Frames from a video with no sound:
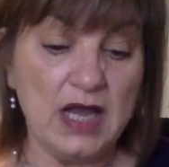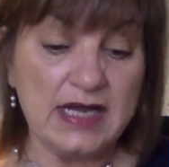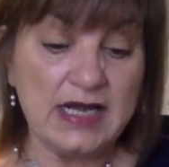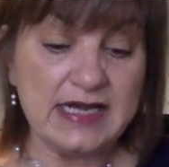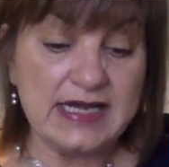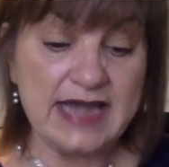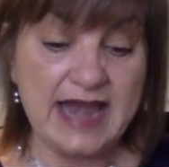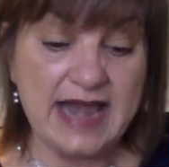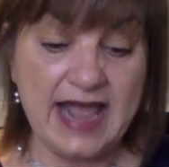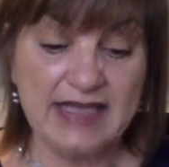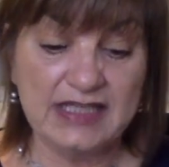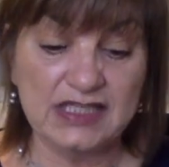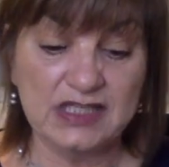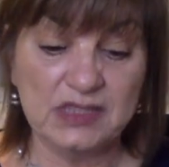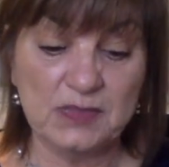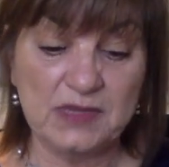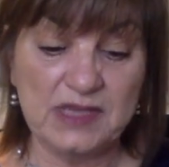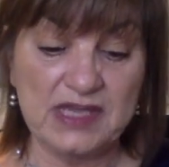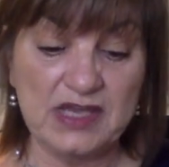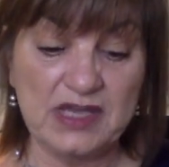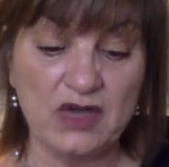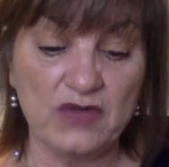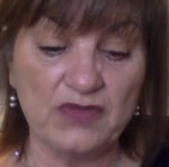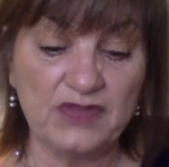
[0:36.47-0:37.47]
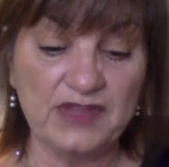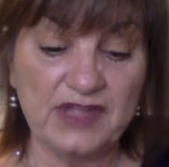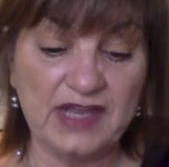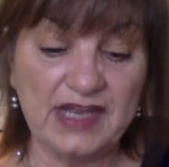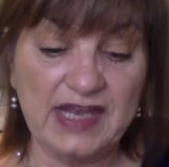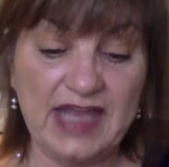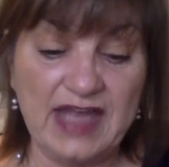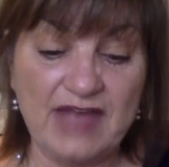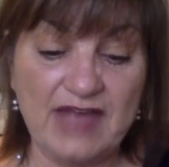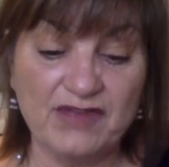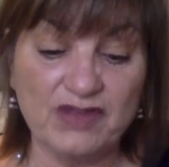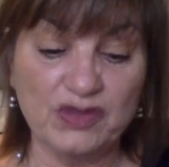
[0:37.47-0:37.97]
next week on the
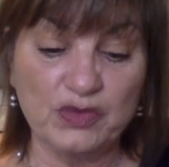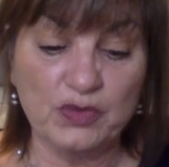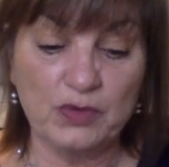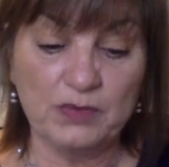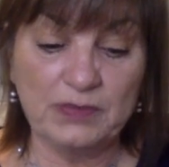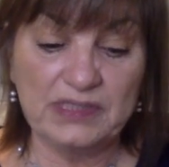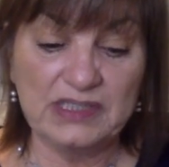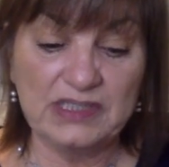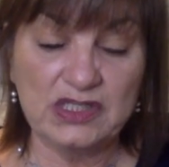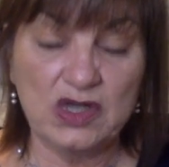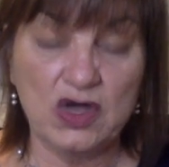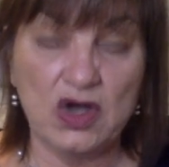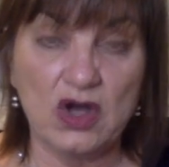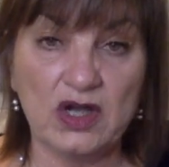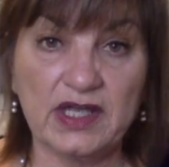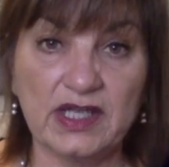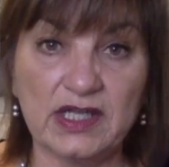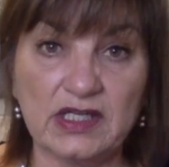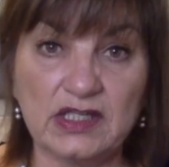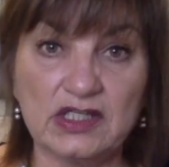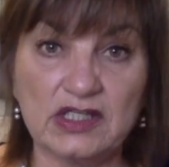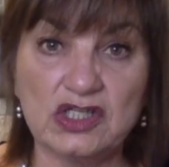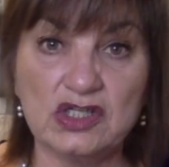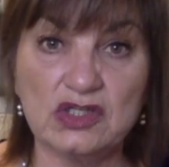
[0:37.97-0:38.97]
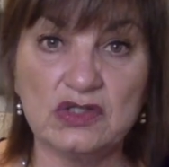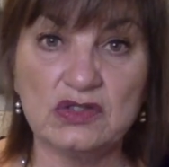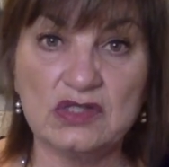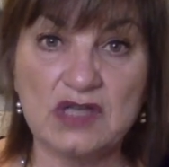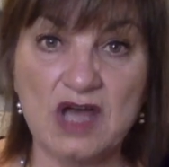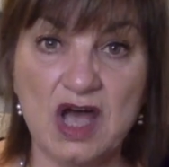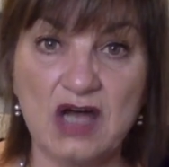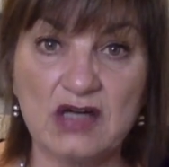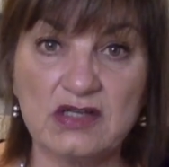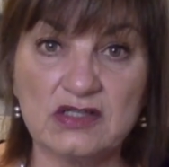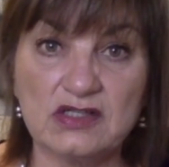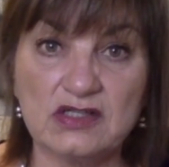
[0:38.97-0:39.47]
11th, we'll be talking to
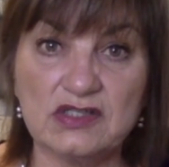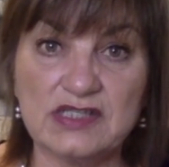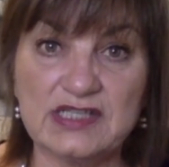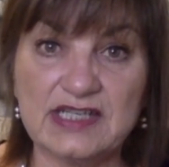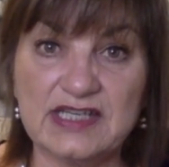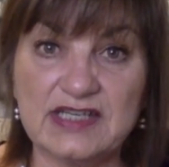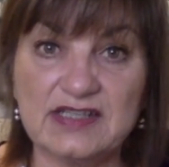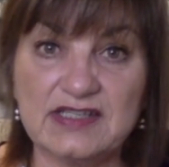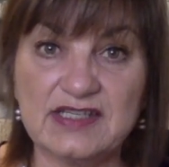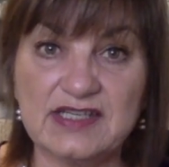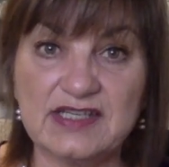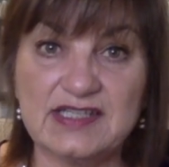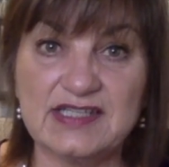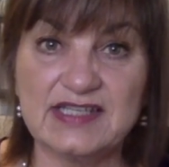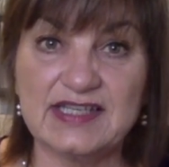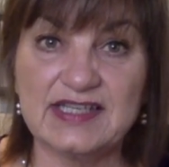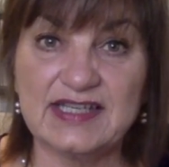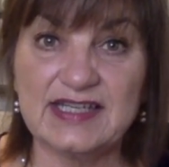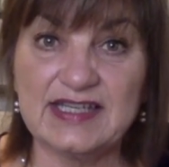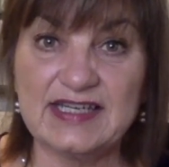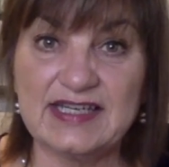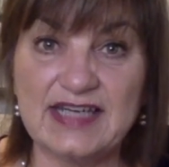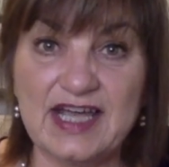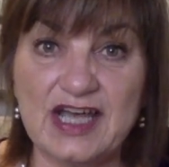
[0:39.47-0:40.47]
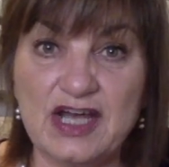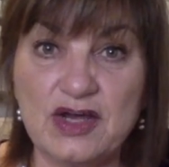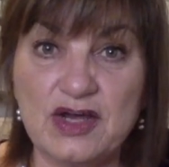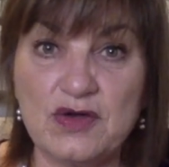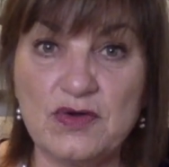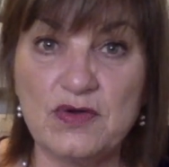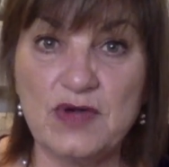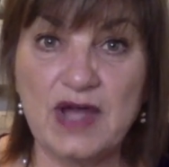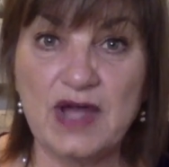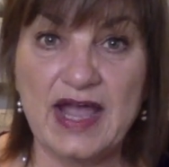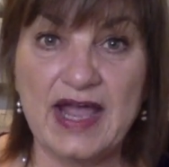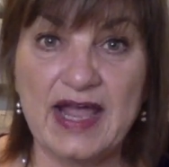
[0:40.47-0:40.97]
Dr. Delia
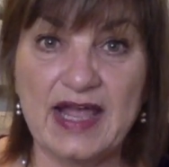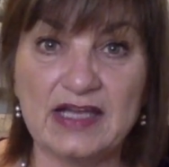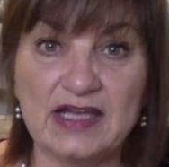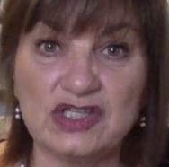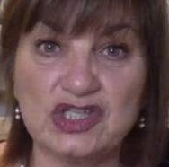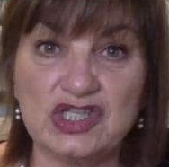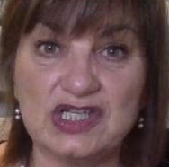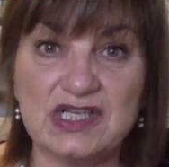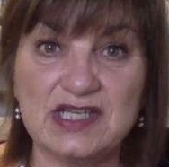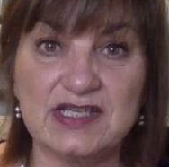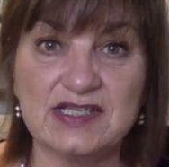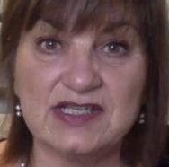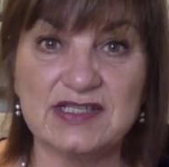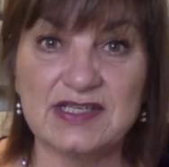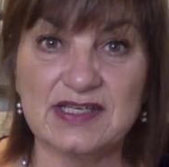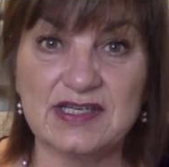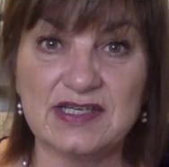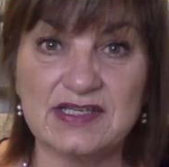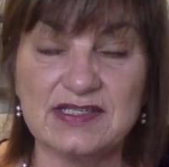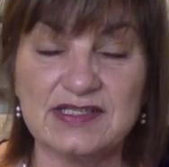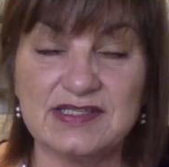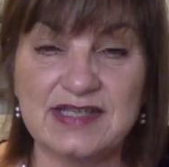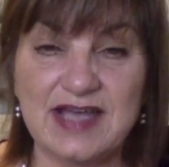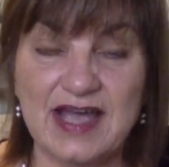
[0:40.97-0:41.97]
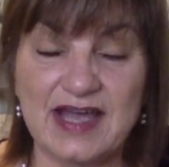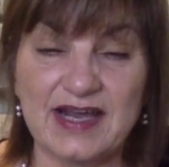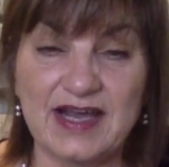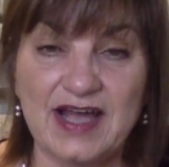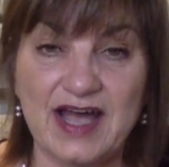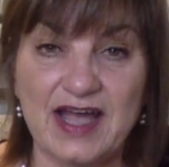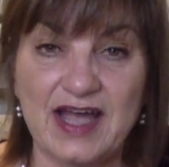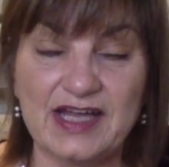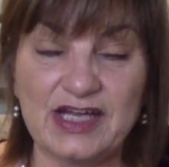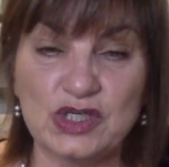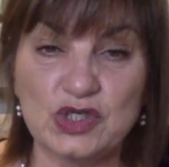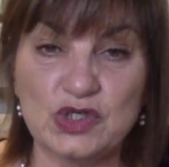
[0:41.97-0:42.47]
Toledo, and she is a
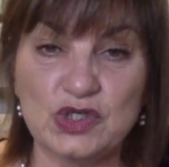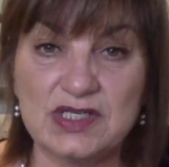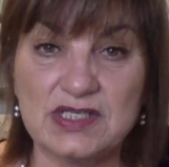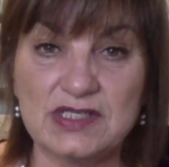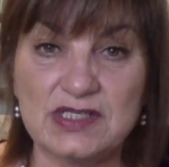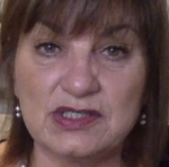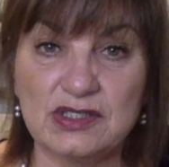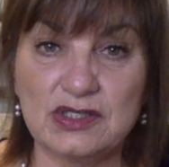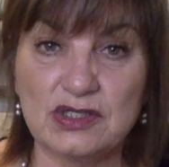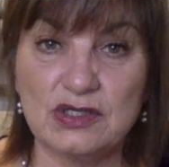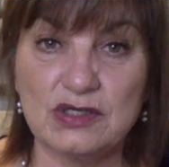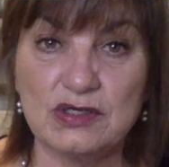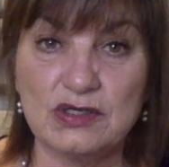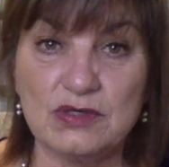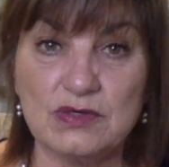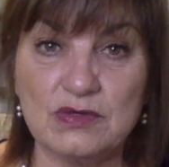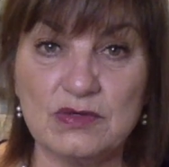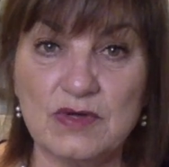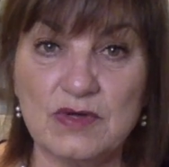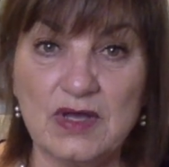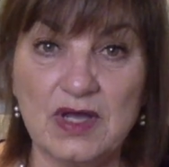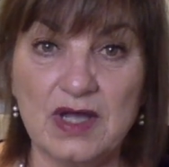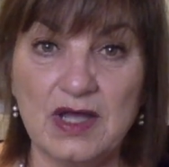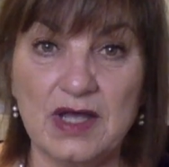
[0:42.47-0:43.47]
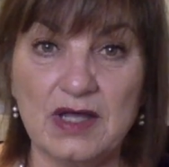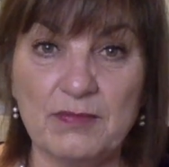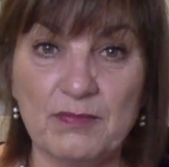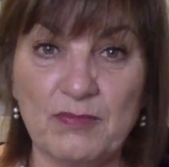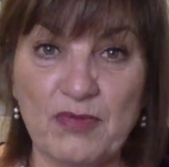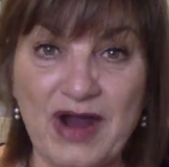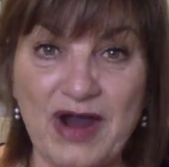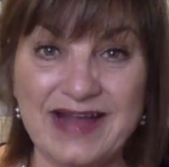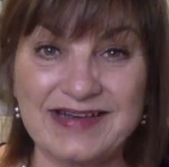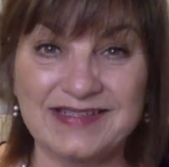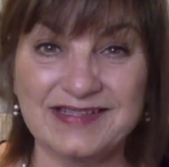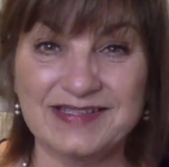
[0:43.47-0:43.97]
psychiatrist who
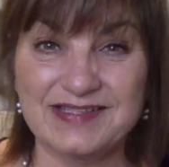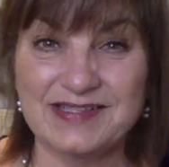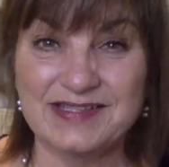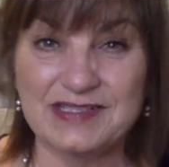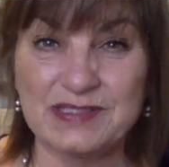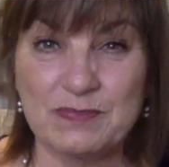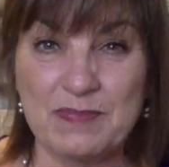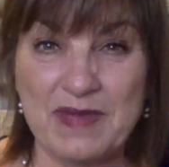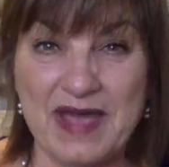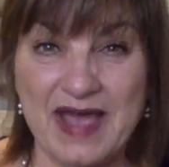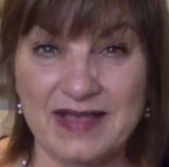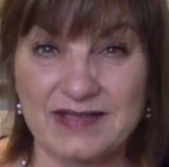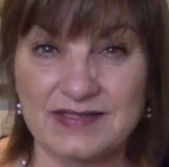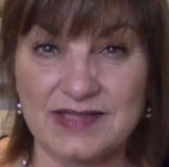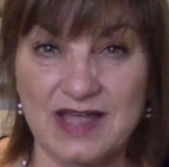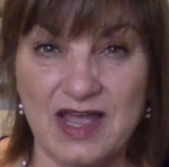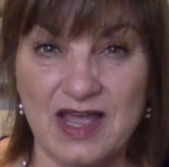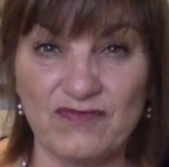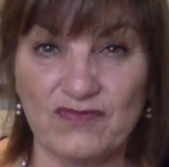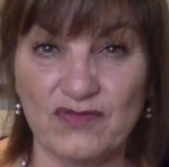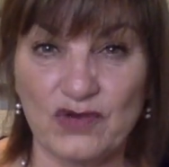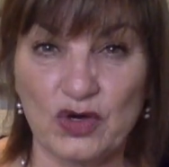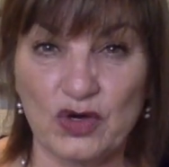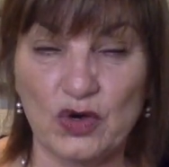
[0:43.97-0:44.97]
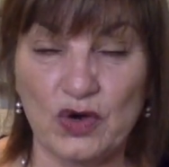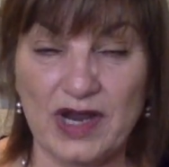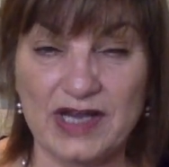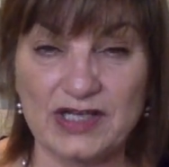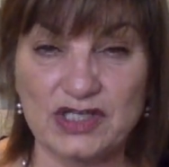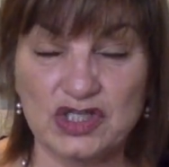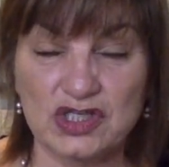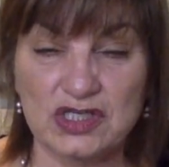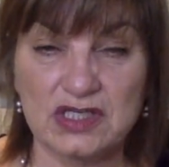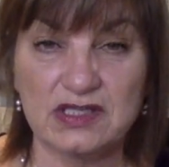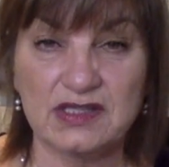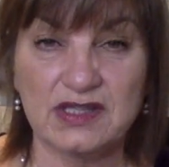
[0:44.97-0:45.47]
practices past life
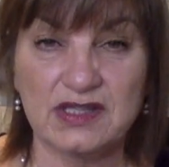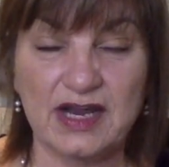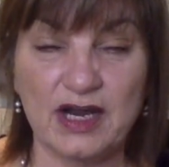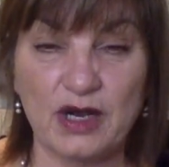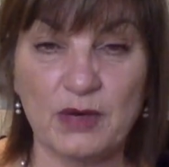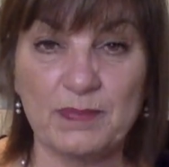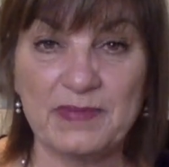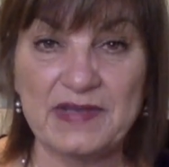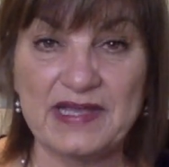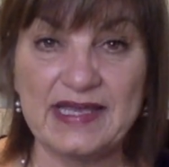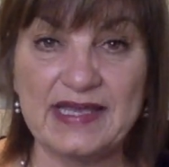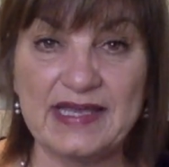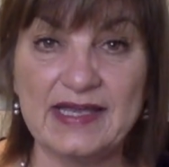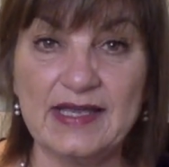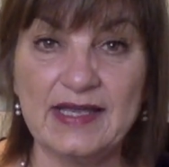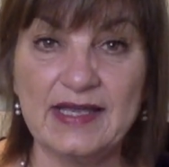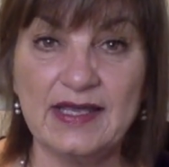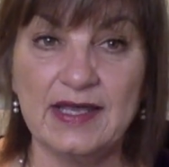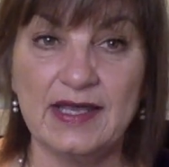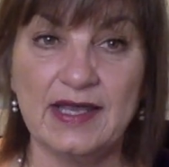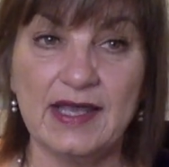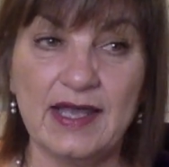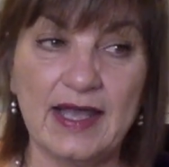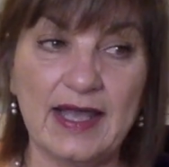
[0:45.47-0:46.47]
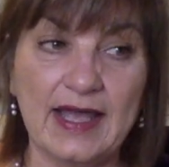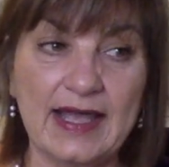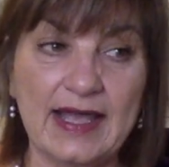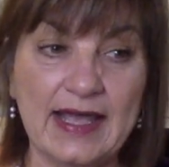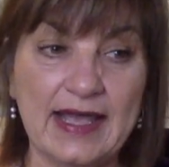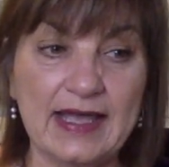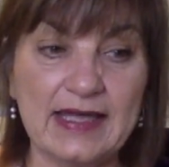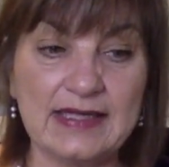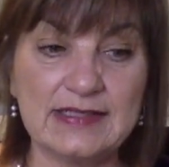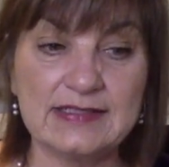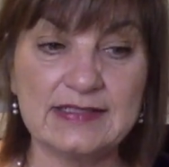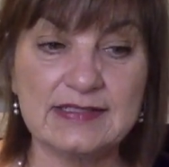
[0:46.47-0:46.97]
regression therapy.
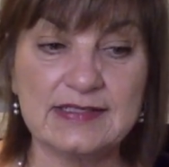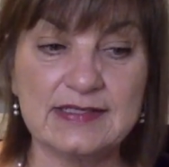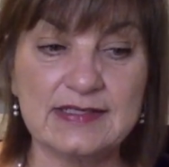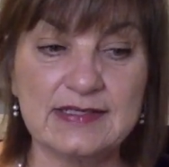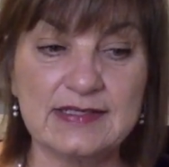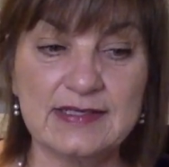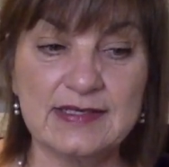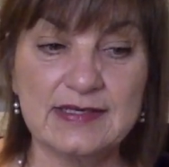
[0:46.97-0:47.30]
And